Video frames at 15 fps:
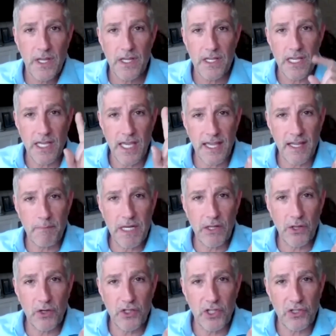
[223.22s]
You can't be
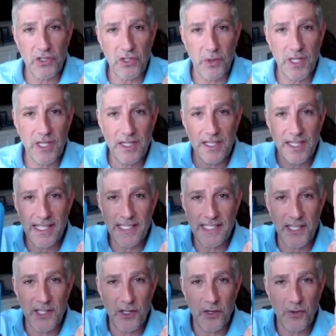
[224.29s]
allergic to it. It's
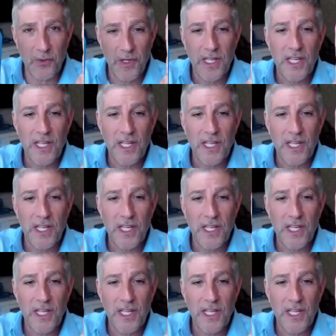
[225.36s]
in you.